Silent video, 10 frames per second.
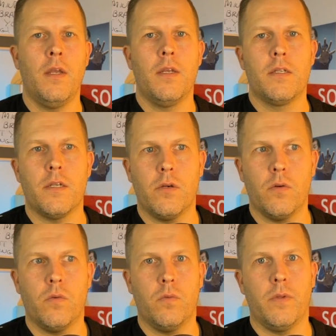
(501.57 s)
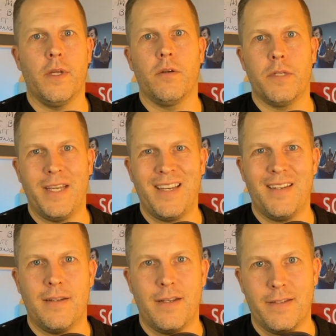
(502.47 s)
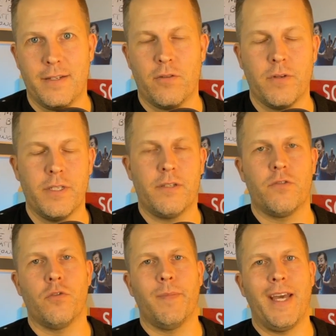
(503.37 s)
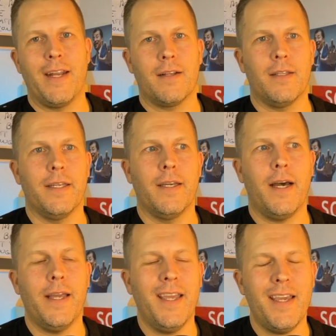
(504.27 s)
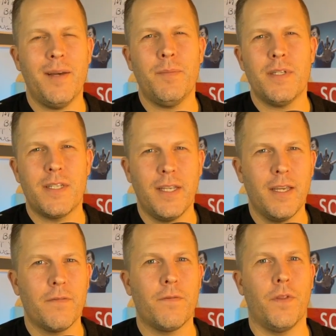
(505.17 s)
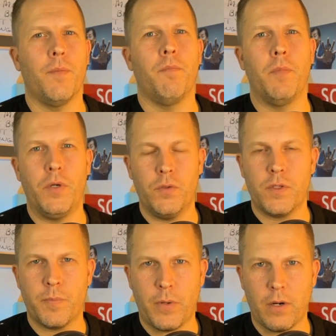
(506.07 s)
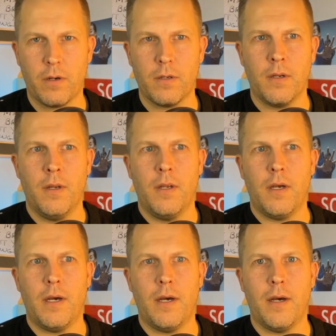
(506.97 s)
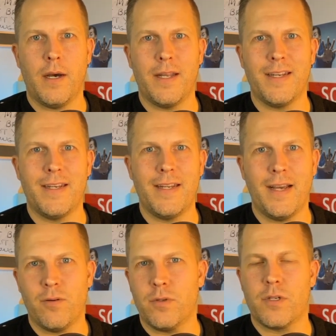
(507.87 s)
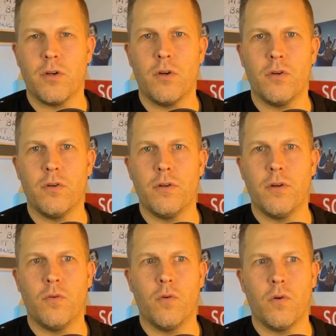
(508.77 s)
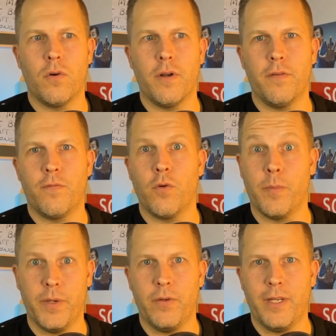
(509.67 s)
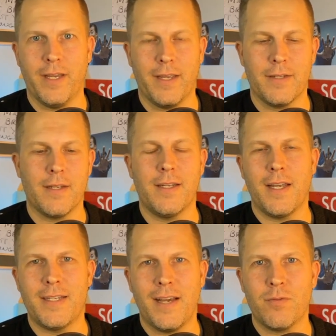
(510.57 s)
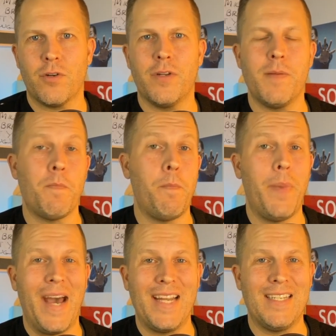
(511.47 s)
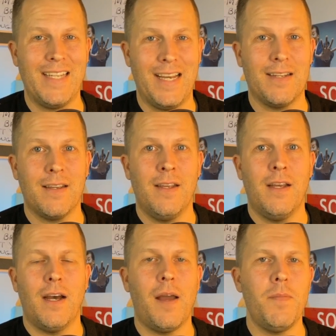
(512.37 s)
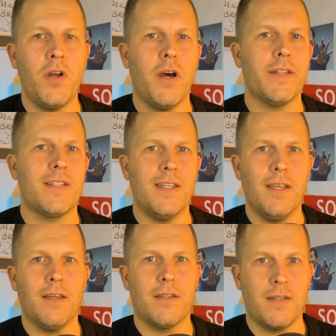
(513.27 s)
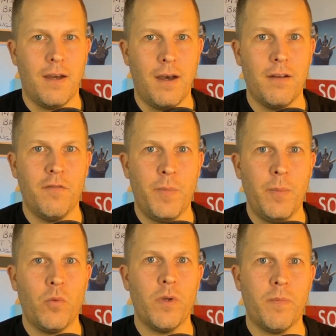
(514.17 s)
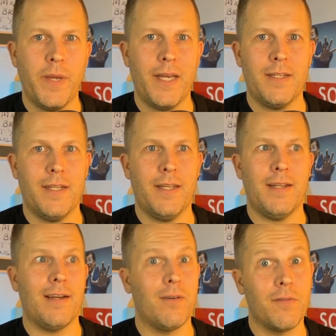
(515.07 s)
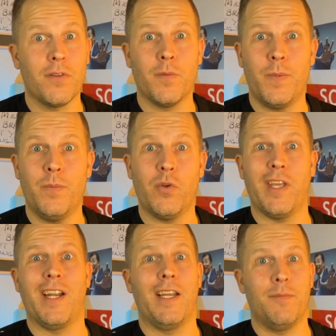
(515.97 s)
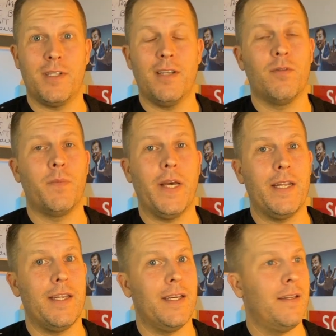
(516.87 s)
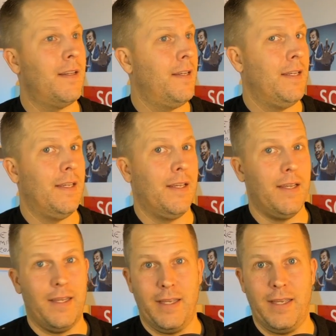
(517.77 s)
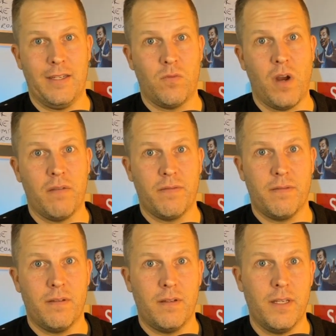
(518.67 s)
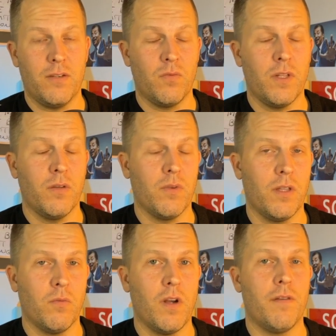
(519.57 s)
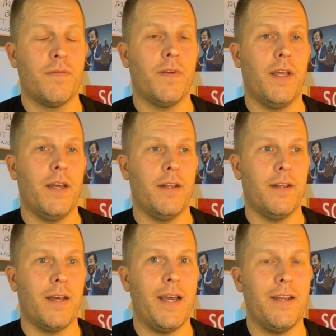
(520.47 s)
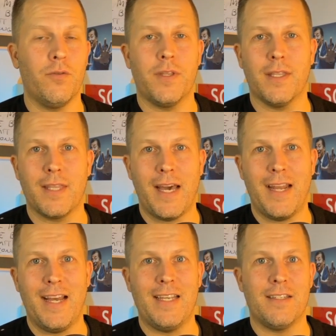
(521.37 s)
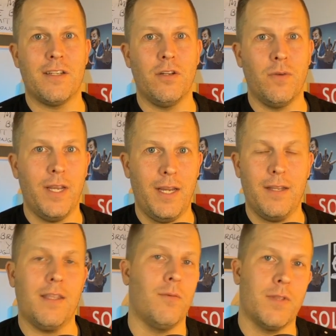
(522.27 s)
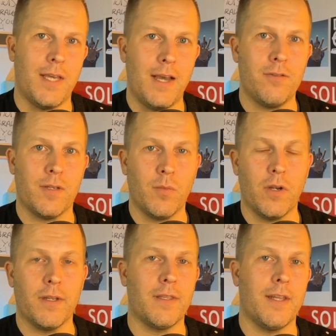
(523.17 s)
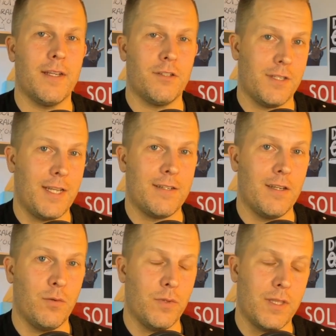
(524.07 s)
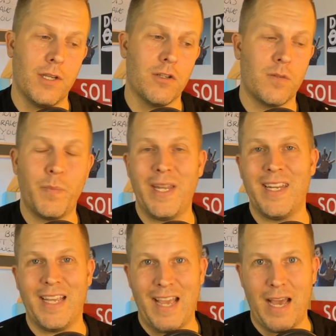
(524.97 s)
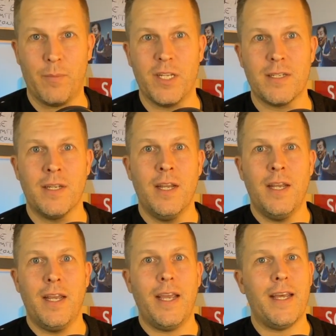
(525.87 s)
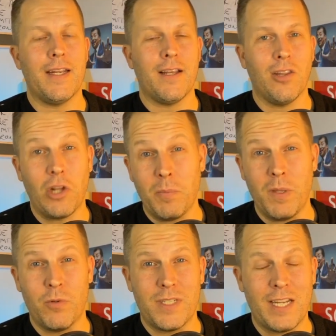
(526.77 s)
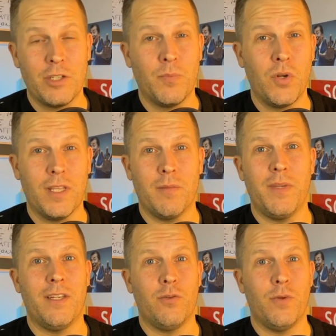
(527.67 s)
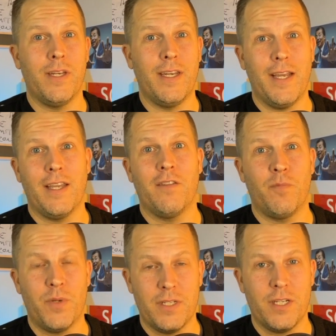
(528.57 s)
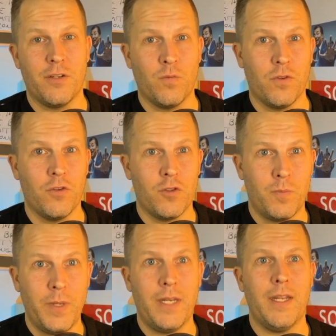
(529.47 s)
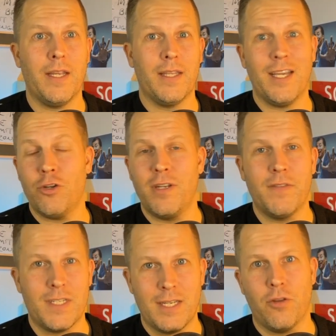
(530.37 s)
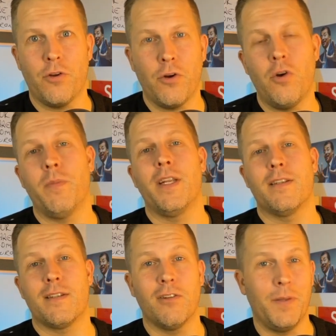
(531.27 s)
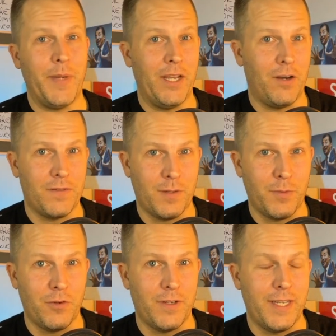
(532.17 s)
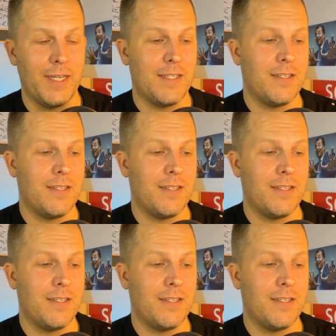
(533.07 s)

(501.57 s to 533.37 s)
So their debt has increased dramatically. I am seeing, for the most part, uh, a downturn or an affordability, I guess, a, a downturn in bad debt. I'm not seeing a ton of people with bad debt. However, the people that I am seeing with bad debt, it's rough. It's really, really rough. And I don't think that has to do anything with the housing market. That just has to do with their spending habits. And a lot of people, it's actually putting them into a negative position where they're spending. They couldn't even sell their home and necessarily pay off some of their debts.